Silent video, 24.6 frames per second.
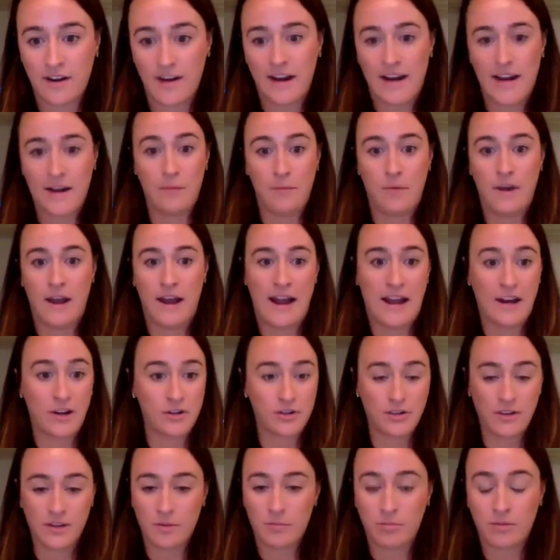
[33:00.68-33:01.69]

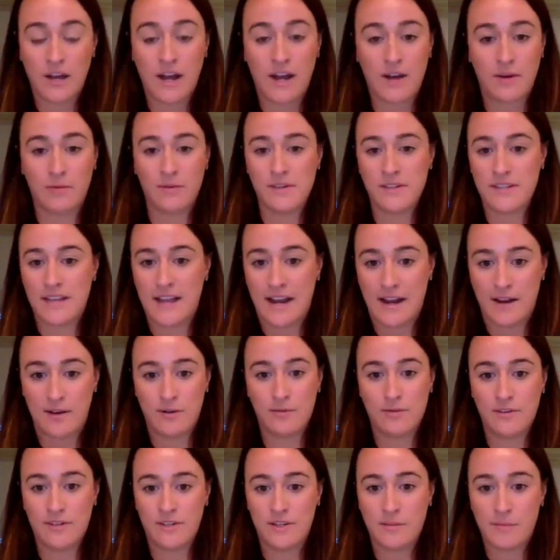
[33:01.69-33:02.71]
the block was
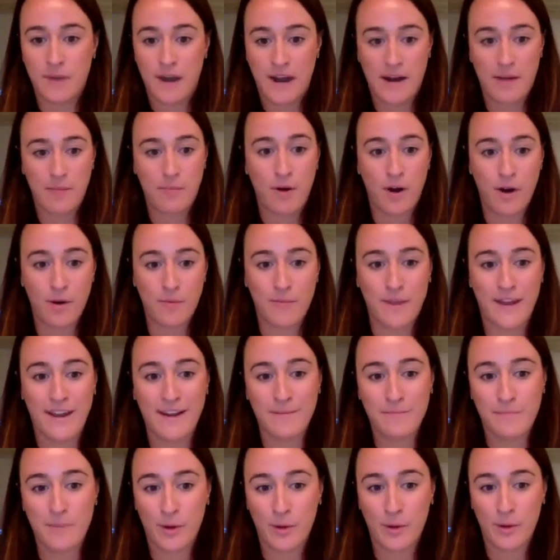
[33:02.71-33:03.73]
out to my
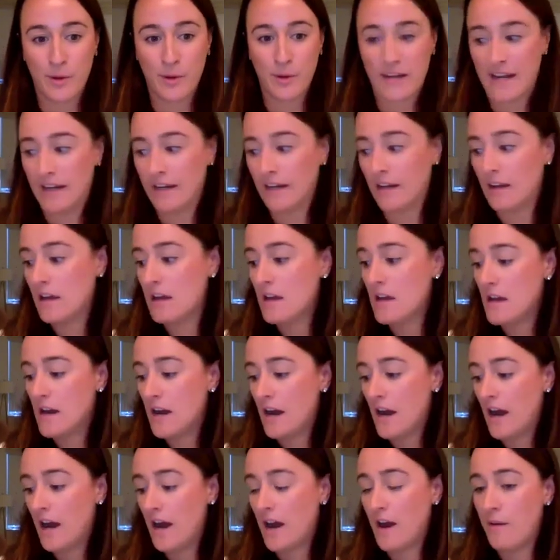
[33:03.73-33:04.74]
apartment building,
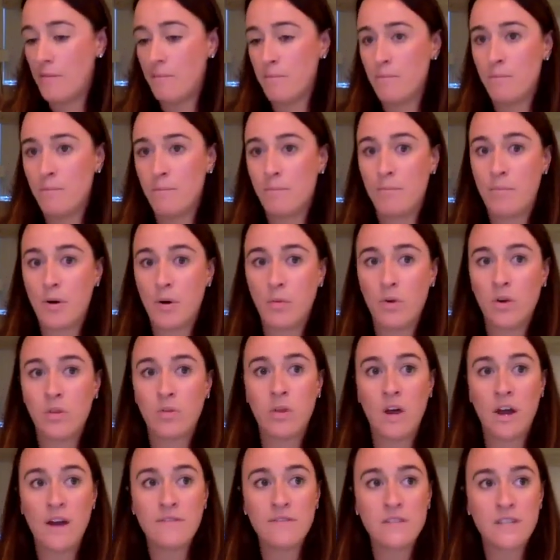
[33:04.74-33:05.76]
but would
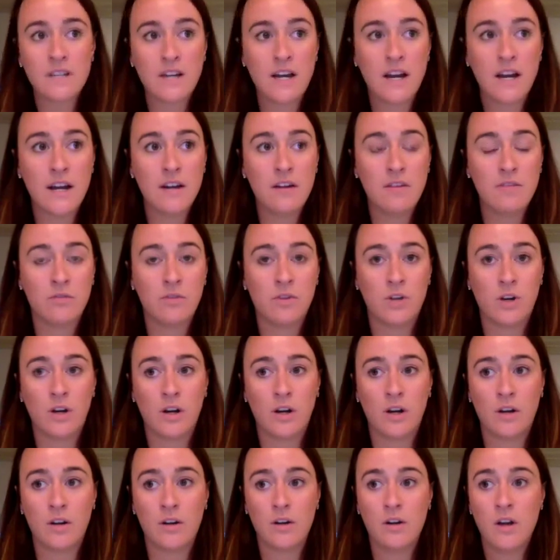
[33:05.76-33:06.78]
love to kind of
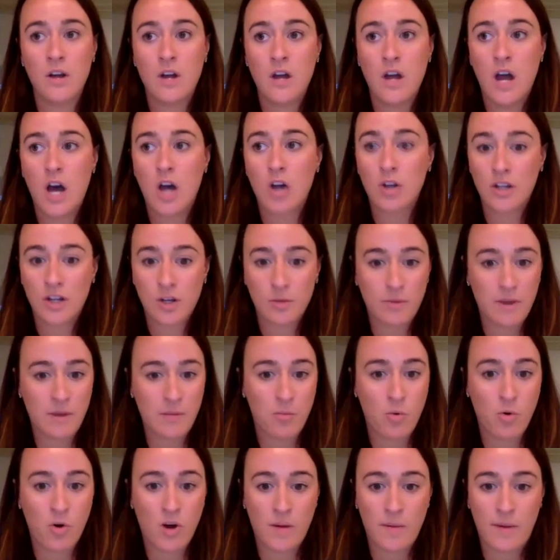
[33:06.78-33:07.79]
learn a little
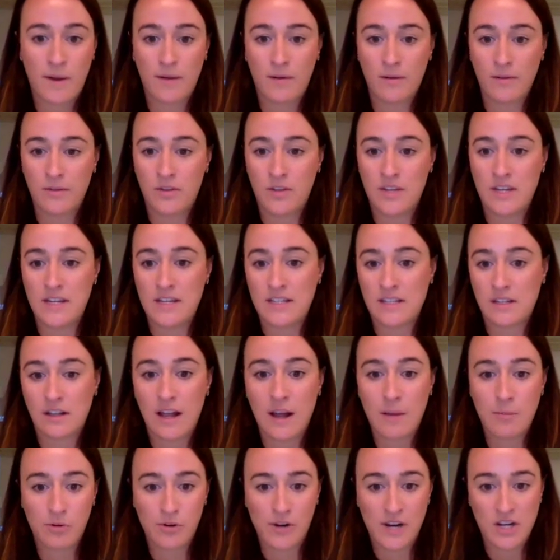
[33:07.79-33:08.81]
bit more about these
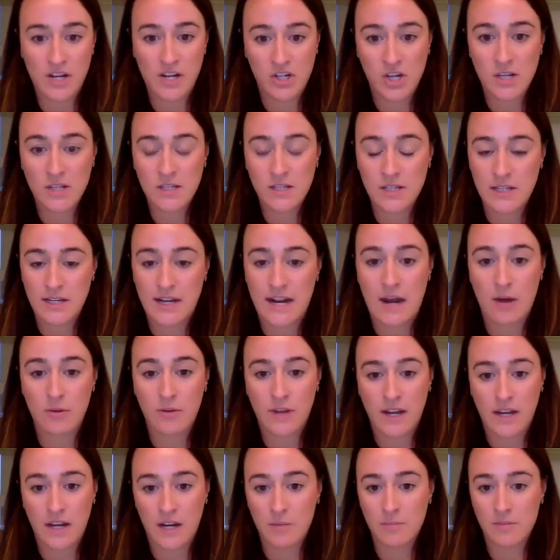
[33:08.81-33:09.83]
collaborations and how
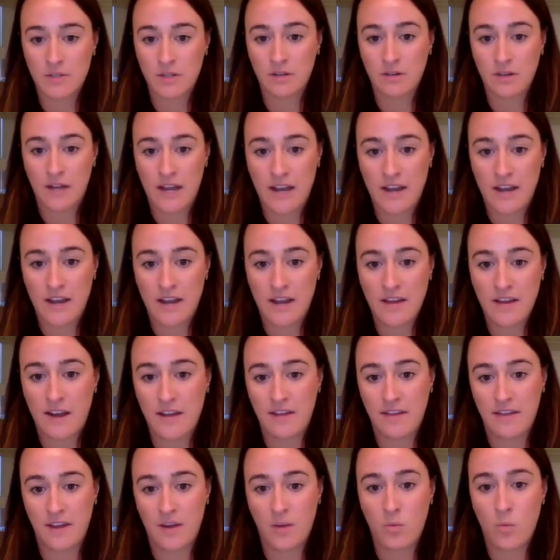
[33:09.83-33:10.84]
they come to life.
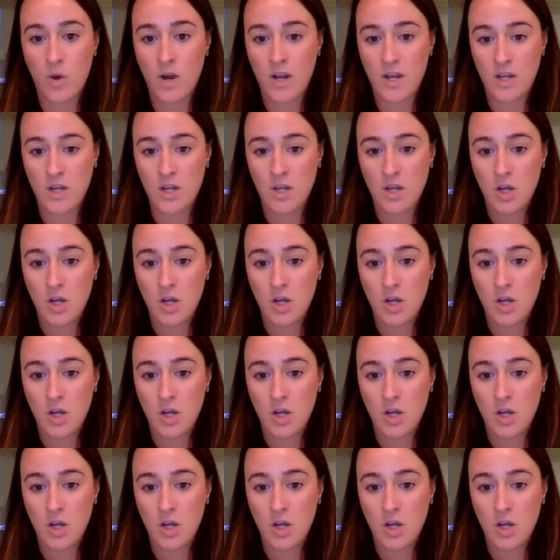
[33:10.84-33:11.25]
I think what